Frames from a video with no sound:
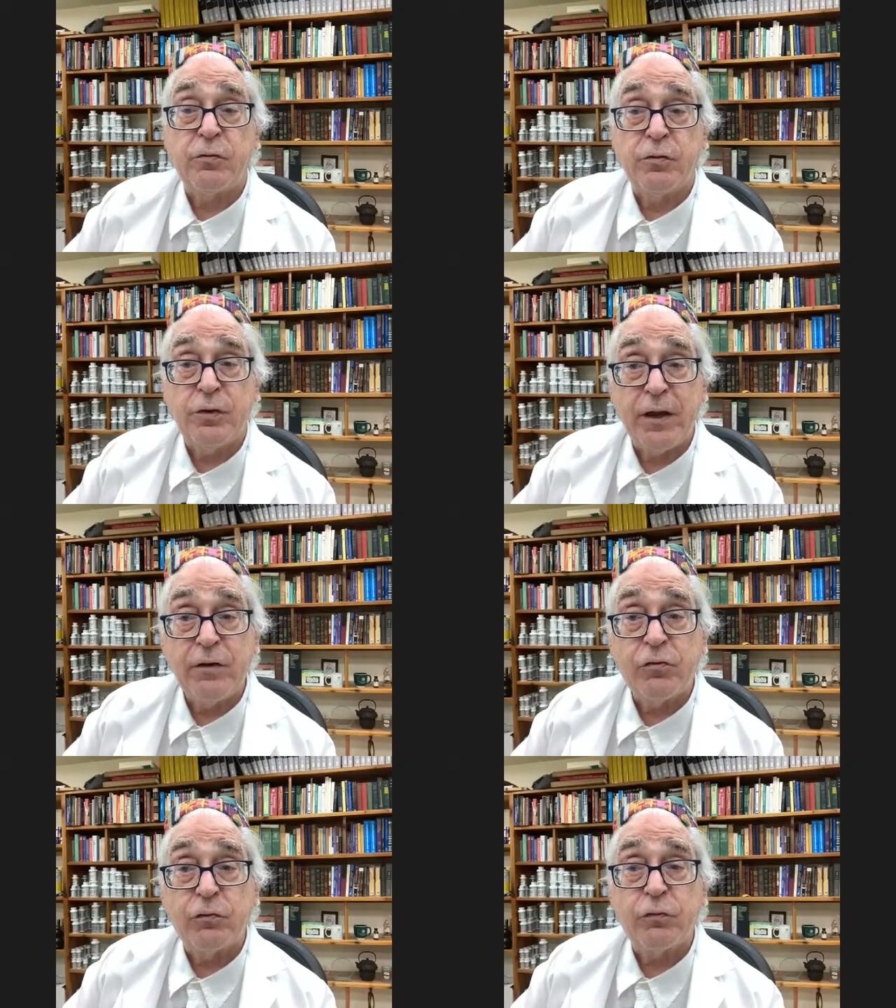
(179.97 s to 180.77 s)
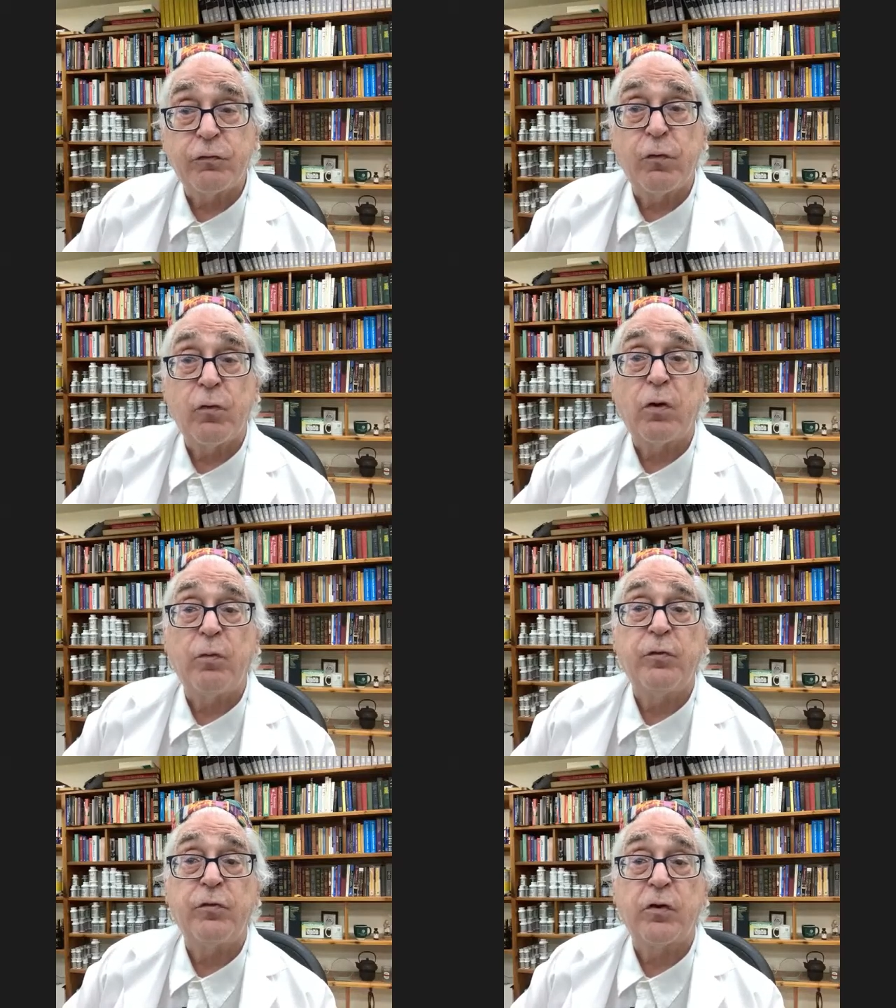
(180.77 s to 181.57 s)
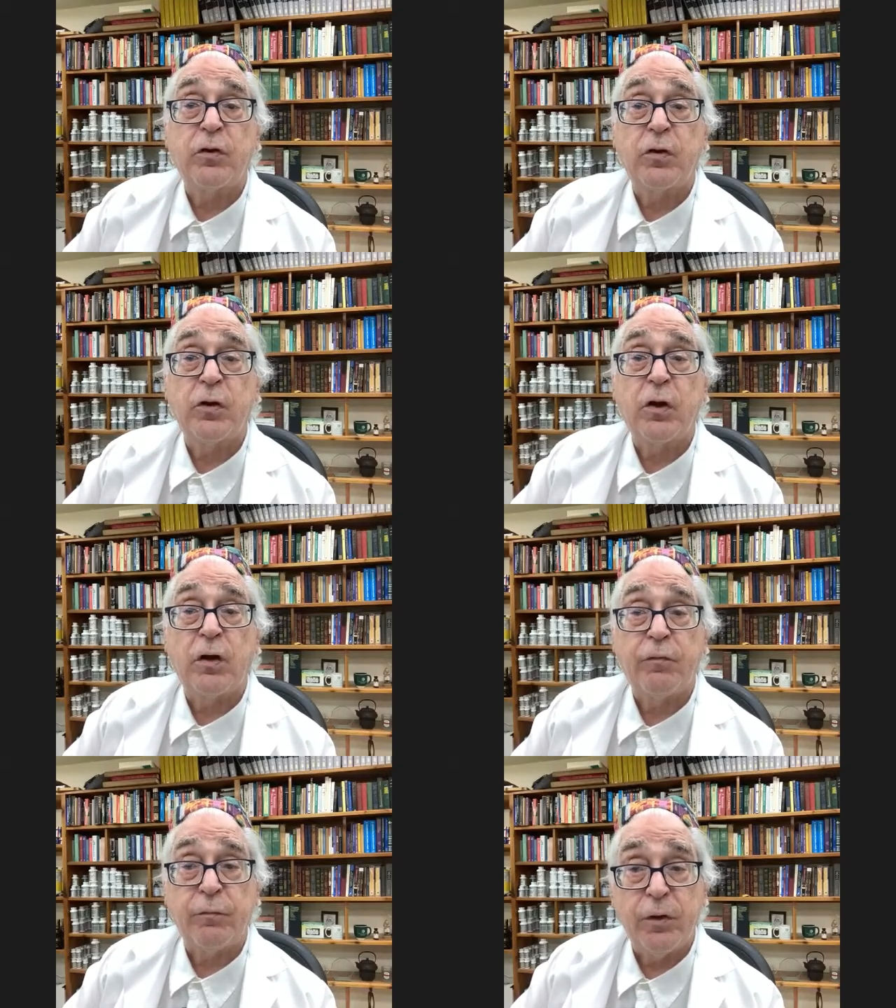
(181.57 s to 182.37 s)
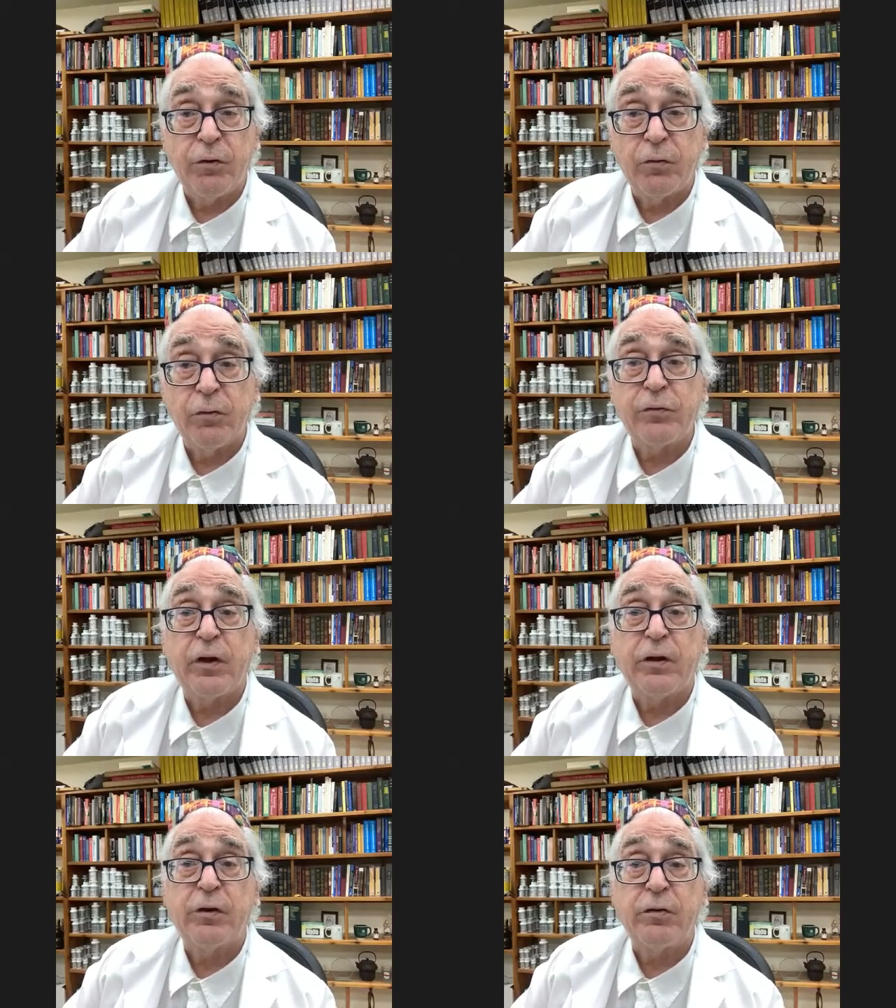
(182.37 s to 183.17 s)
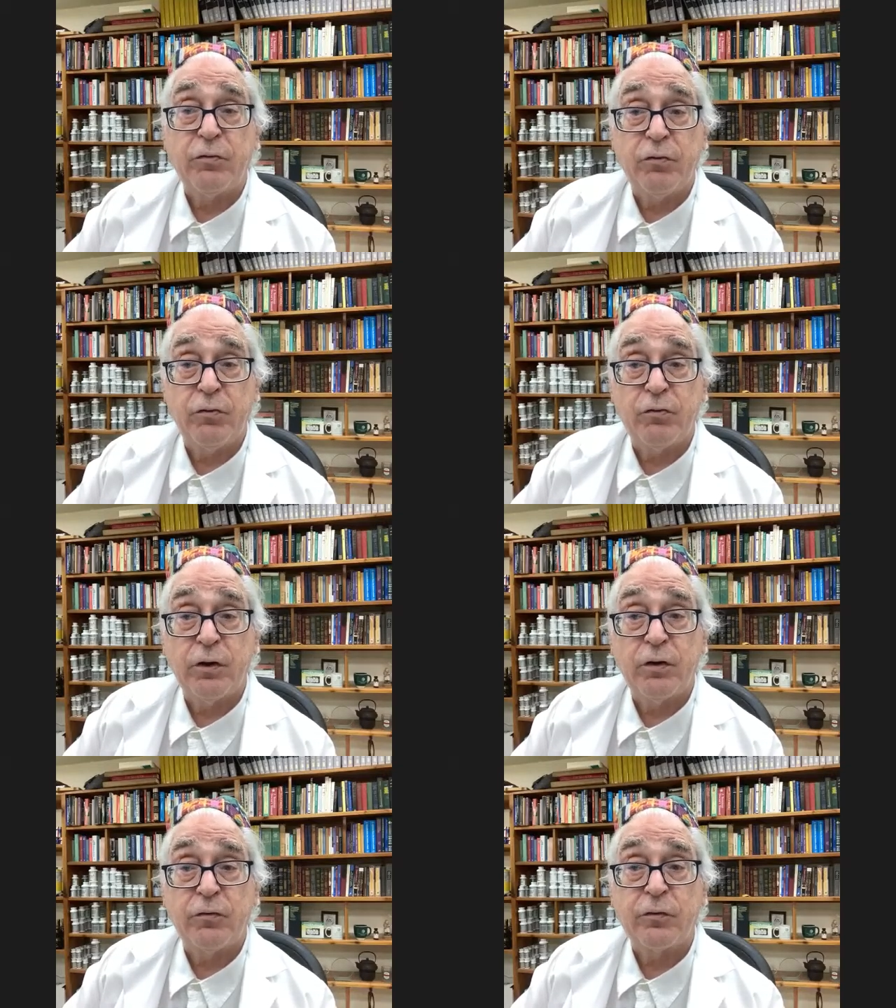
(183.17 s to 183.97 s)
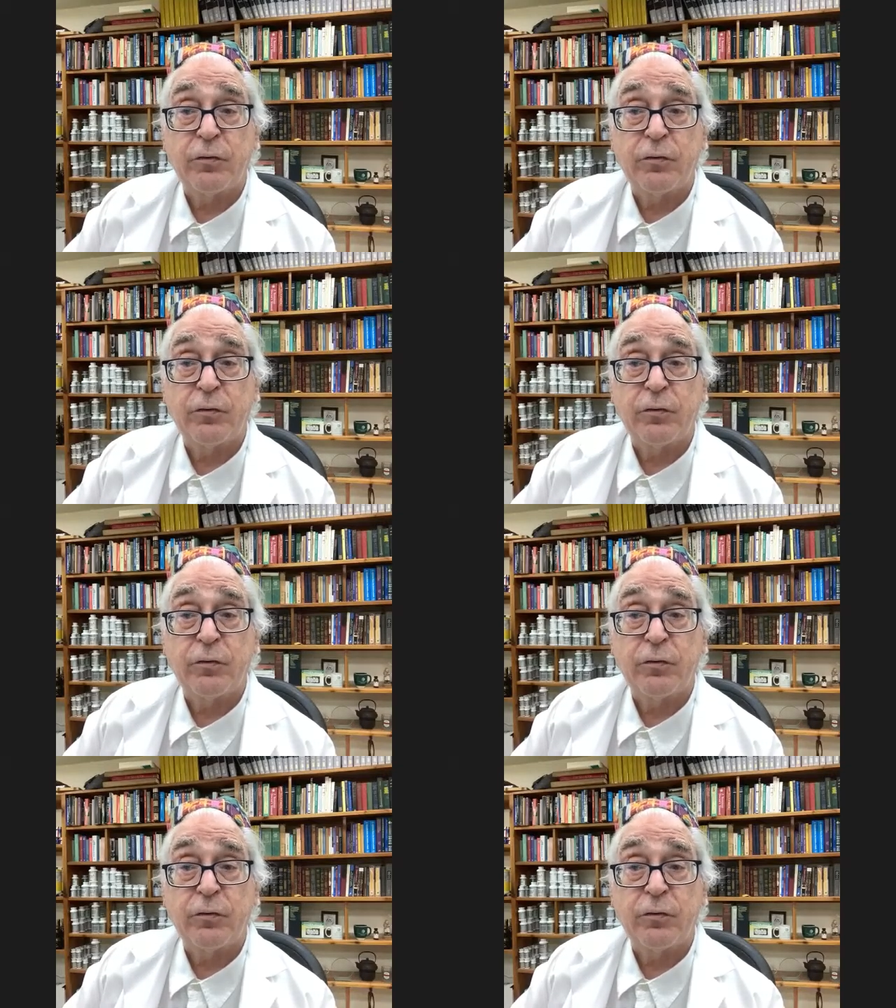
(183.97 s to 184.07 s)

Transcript: nature's forms of minerals and other nutrients